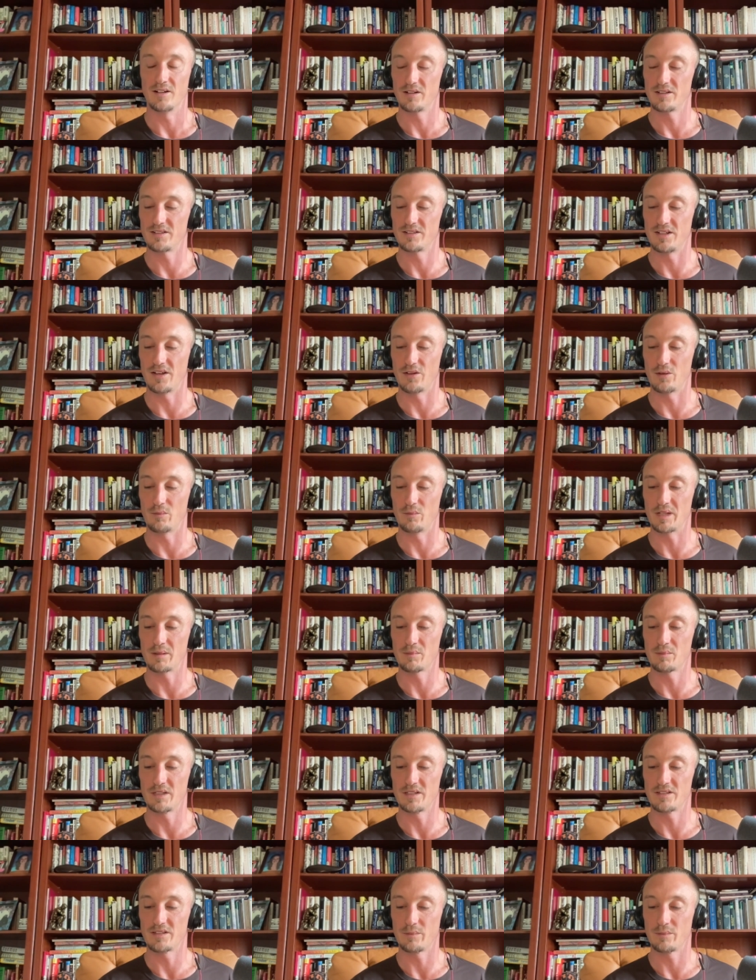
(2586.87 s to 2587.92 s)
is another big
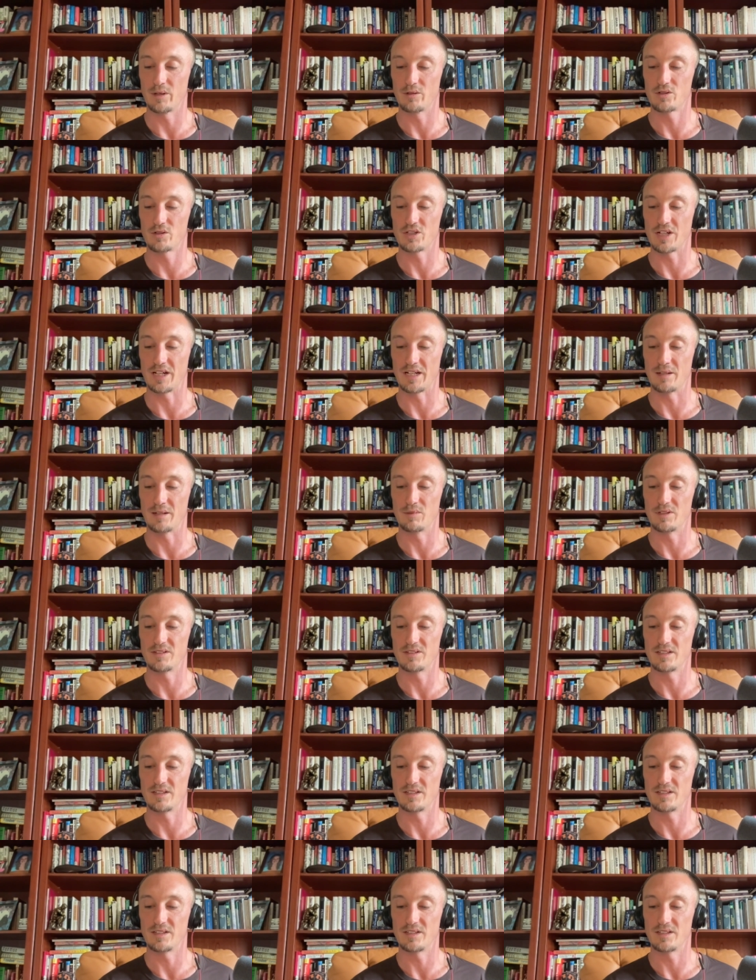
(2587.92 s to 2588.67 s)
piece about shame is